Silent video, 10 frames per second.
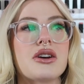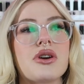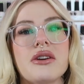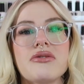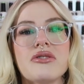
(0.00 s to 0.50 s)

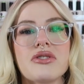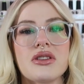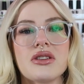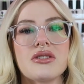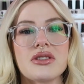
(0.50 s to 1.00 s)
grateful for
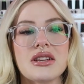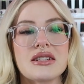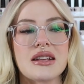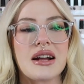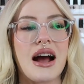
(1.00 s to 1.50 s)
the little
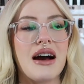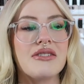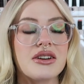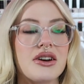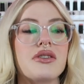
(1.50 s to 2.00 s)
things that I have
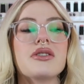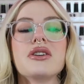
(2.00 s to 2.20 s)
and go,